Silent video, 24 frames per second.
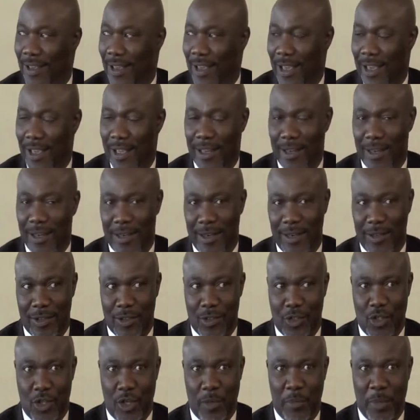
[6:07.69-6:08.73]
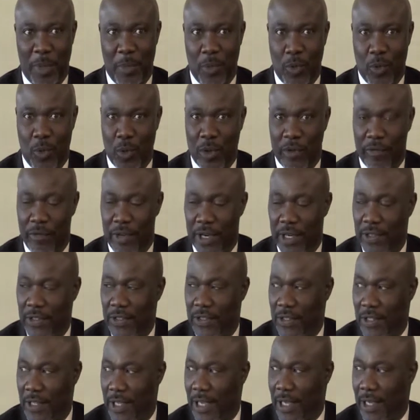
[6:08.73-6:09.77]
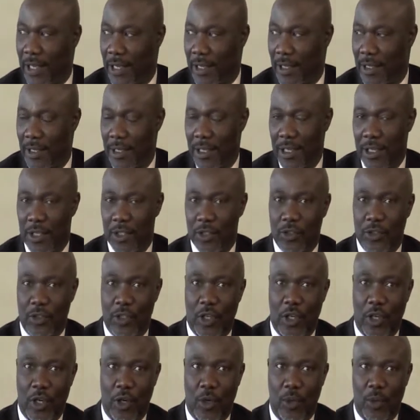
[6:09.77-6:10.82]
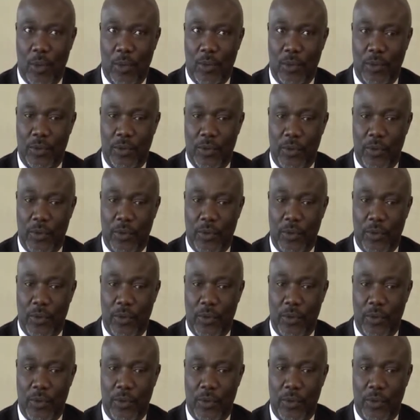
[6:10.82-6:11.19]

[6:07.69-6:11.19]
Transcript: and drop people who are very sick. So